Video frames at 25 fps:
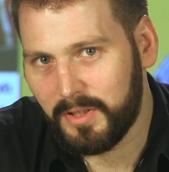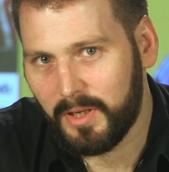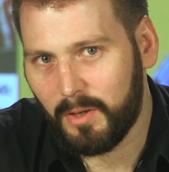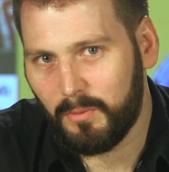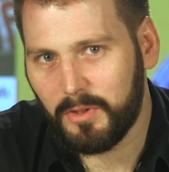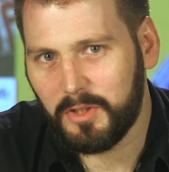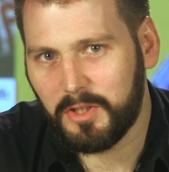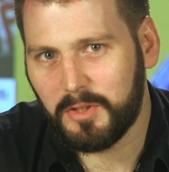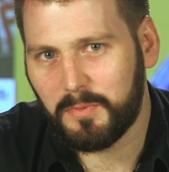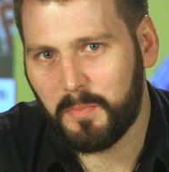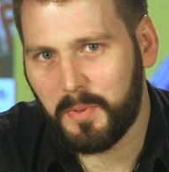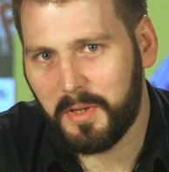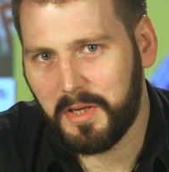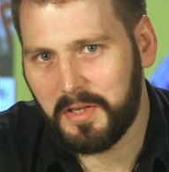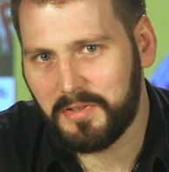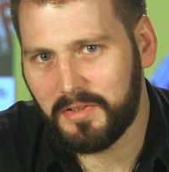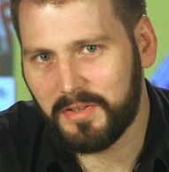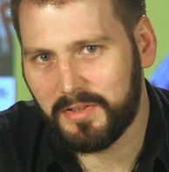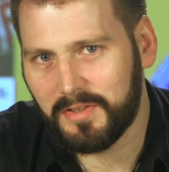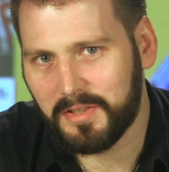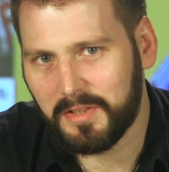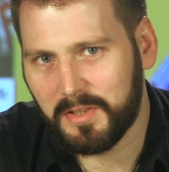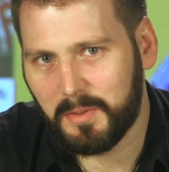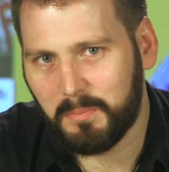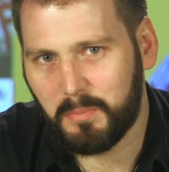the only
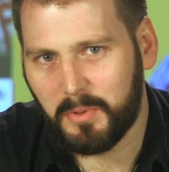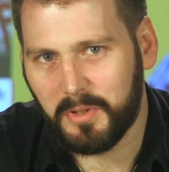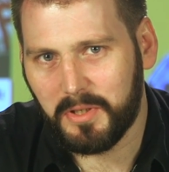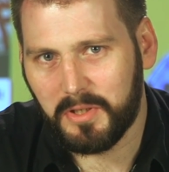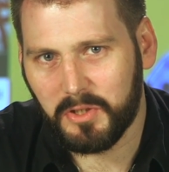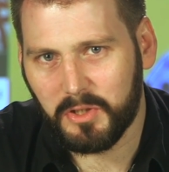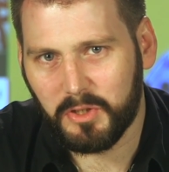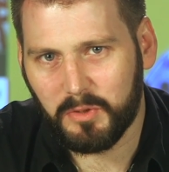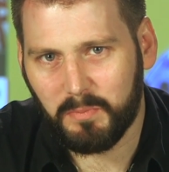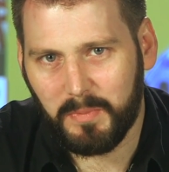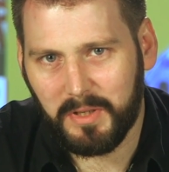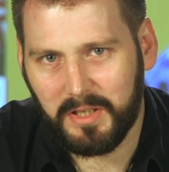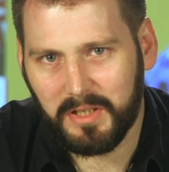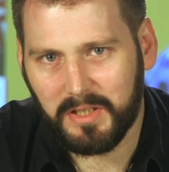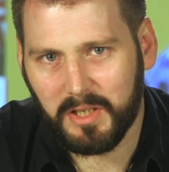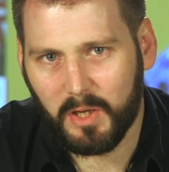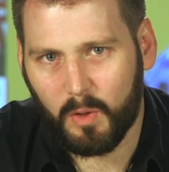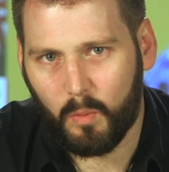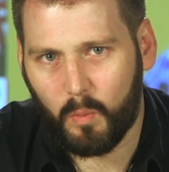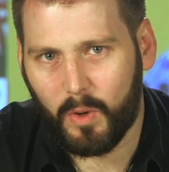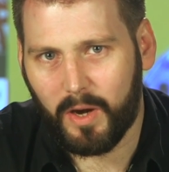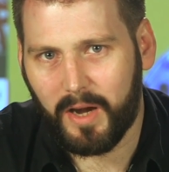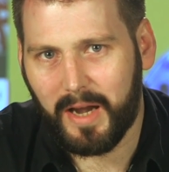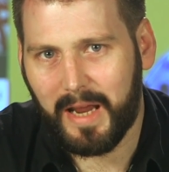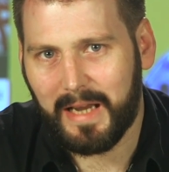spaces in the British media
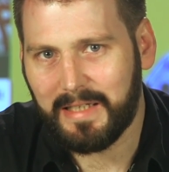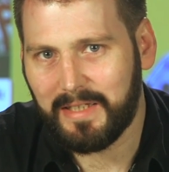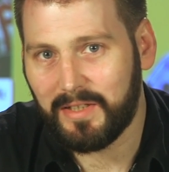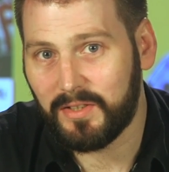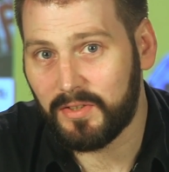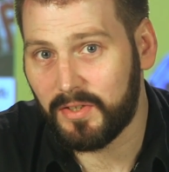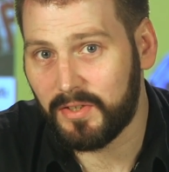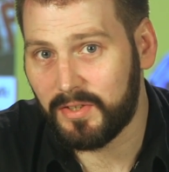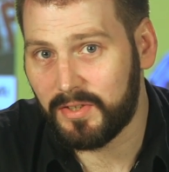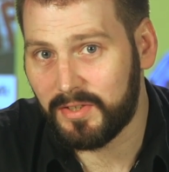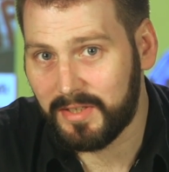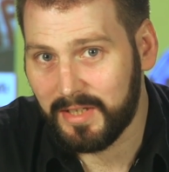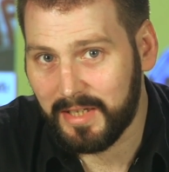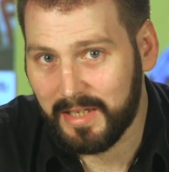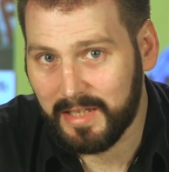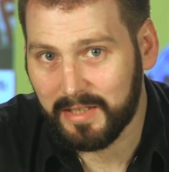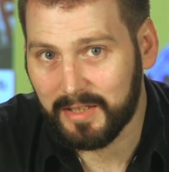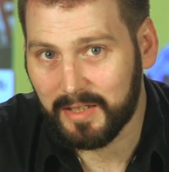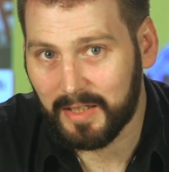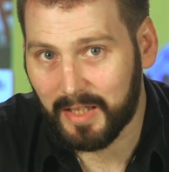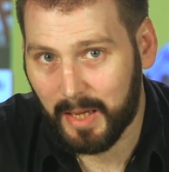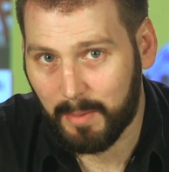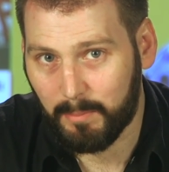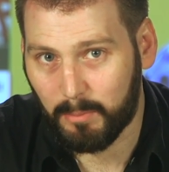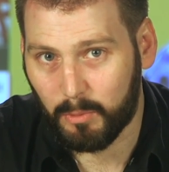where any sustained
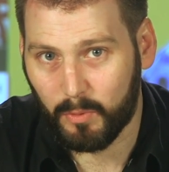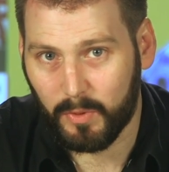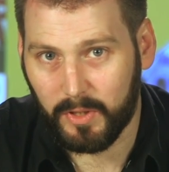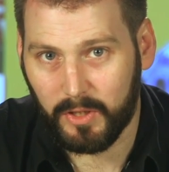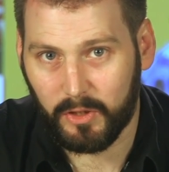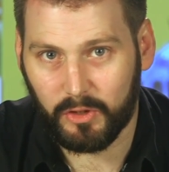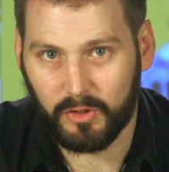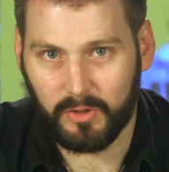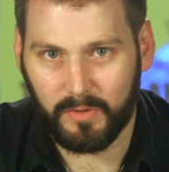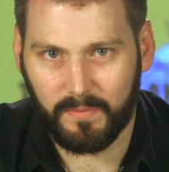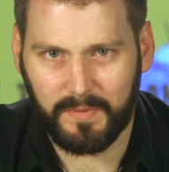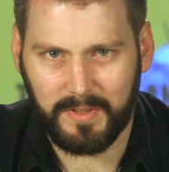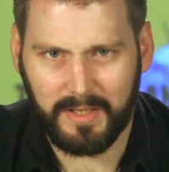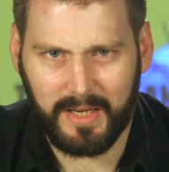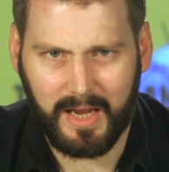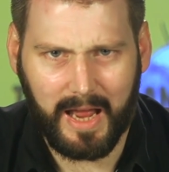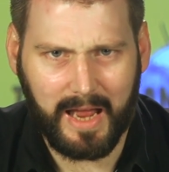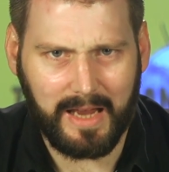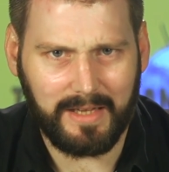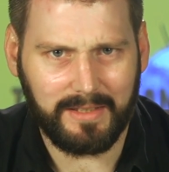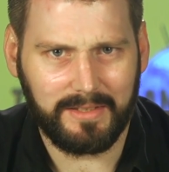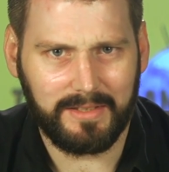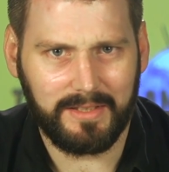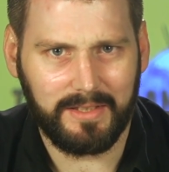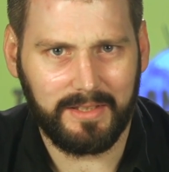elaboration of the
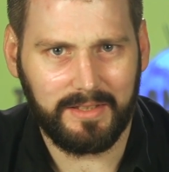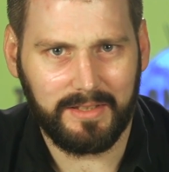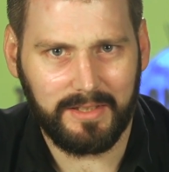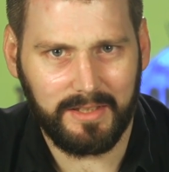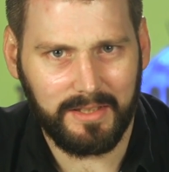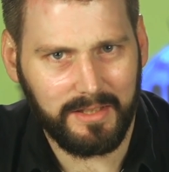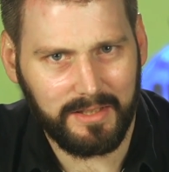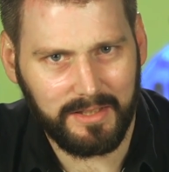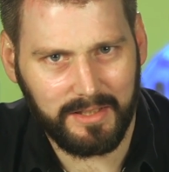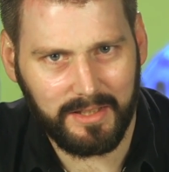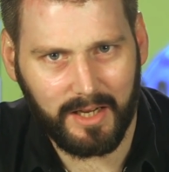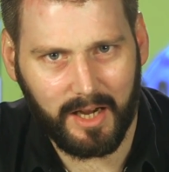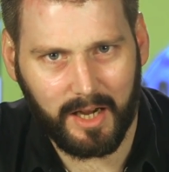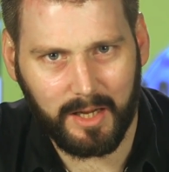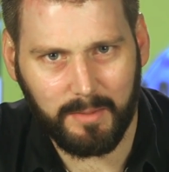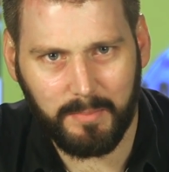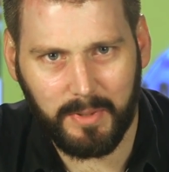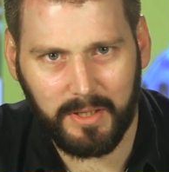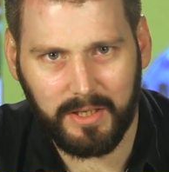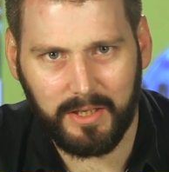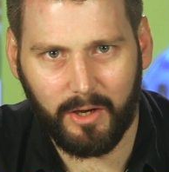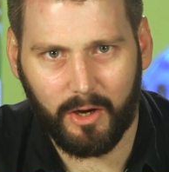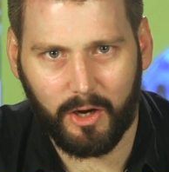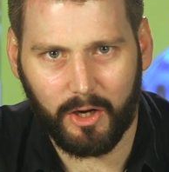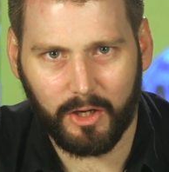
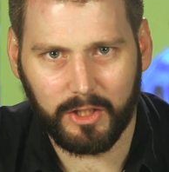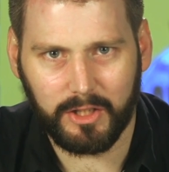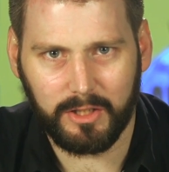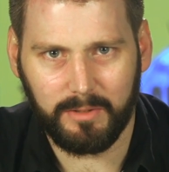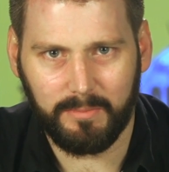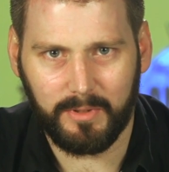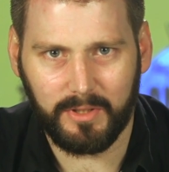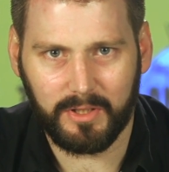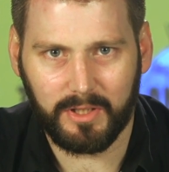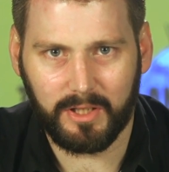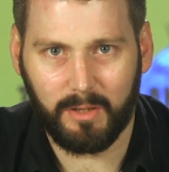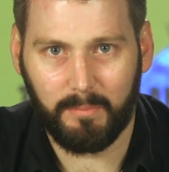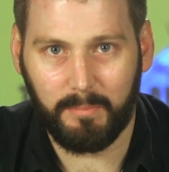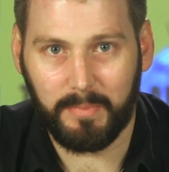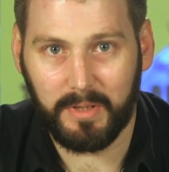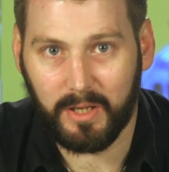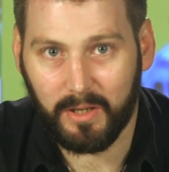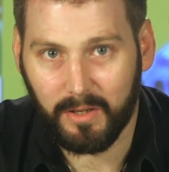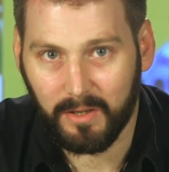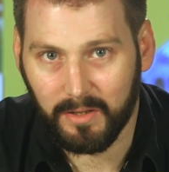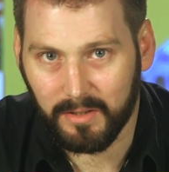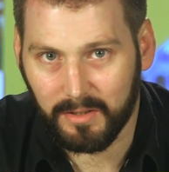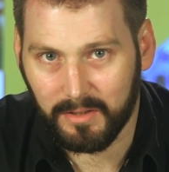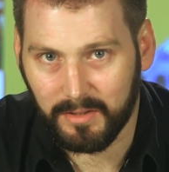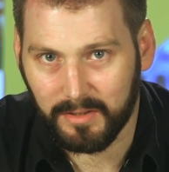anti-TTIP argument can be
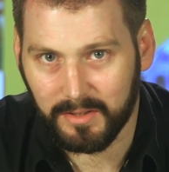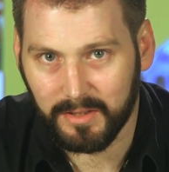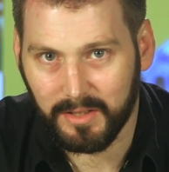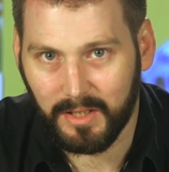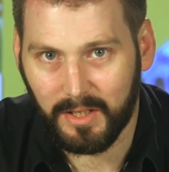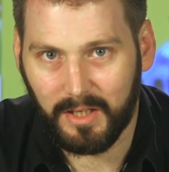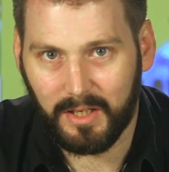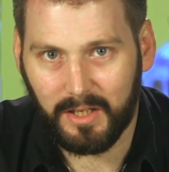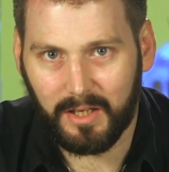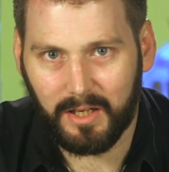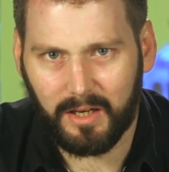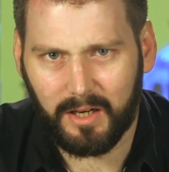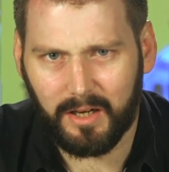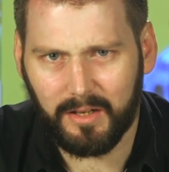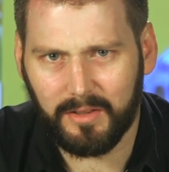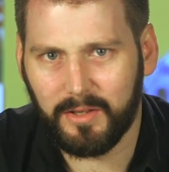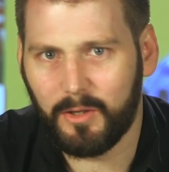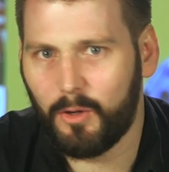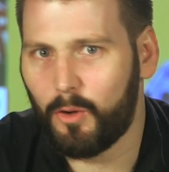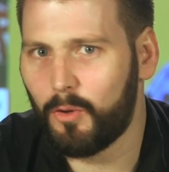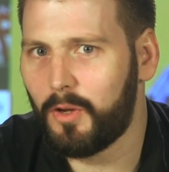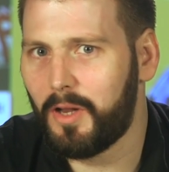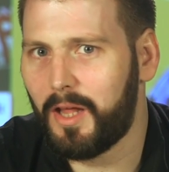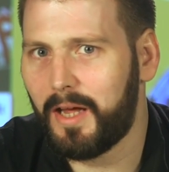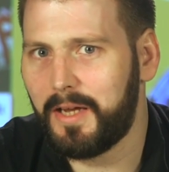heard are the
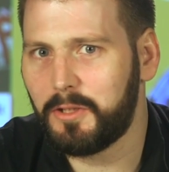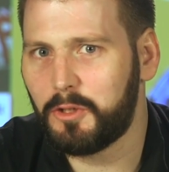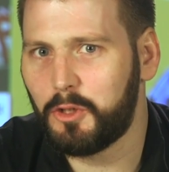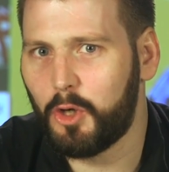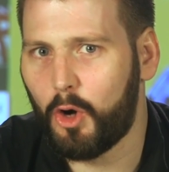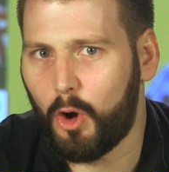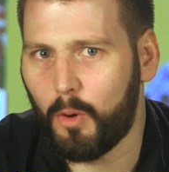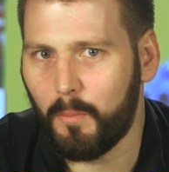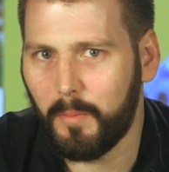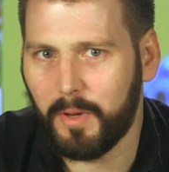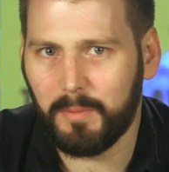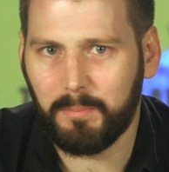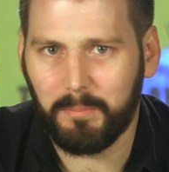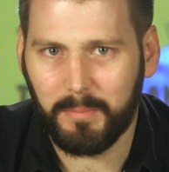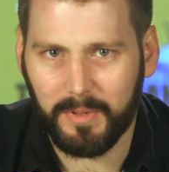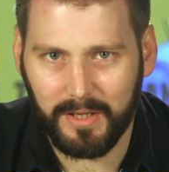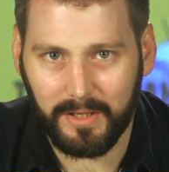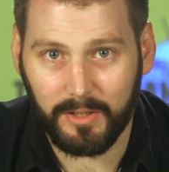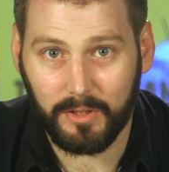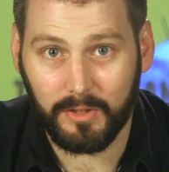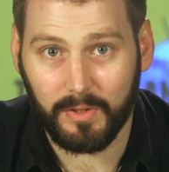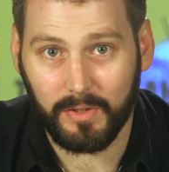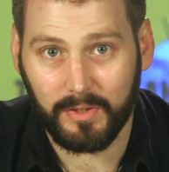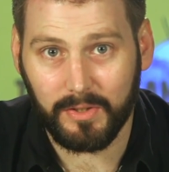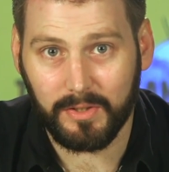online comment
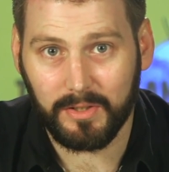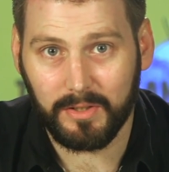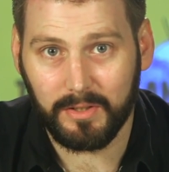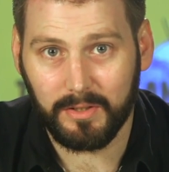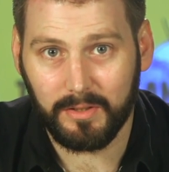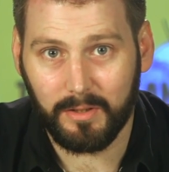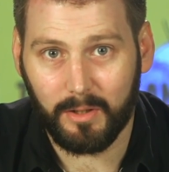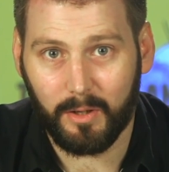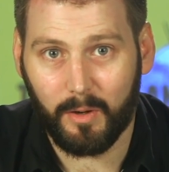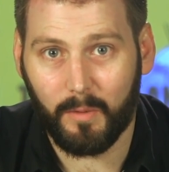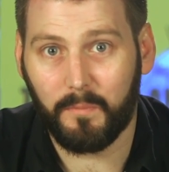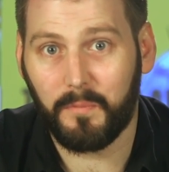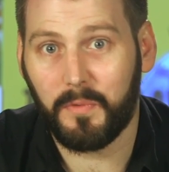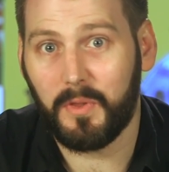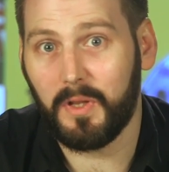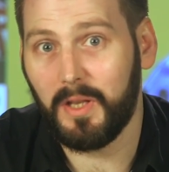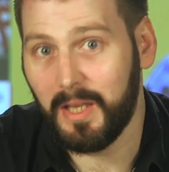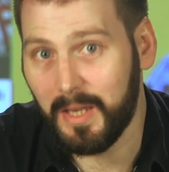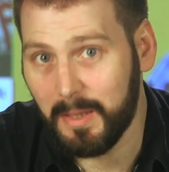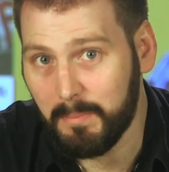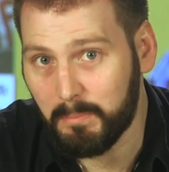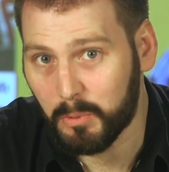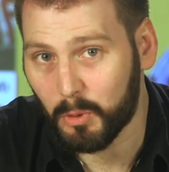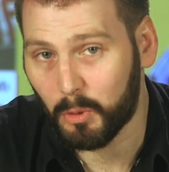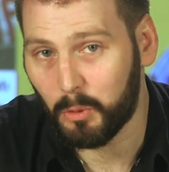pages of the
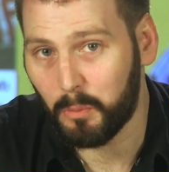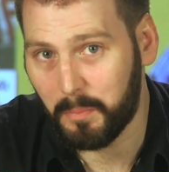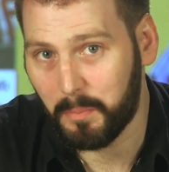liberal